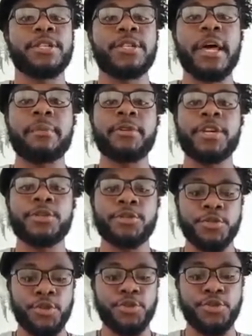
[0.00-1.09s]
and I'm here to
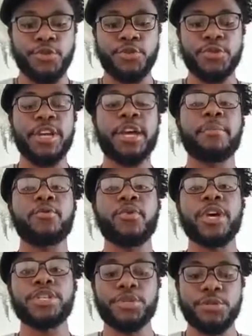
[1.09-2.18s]
talk to you today about
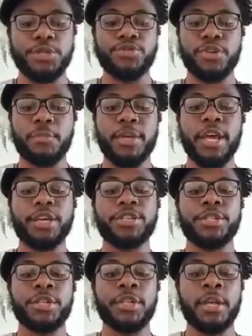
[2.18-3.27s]
racial
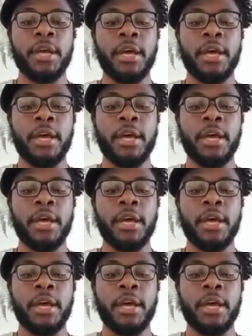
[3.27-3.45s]
discrimination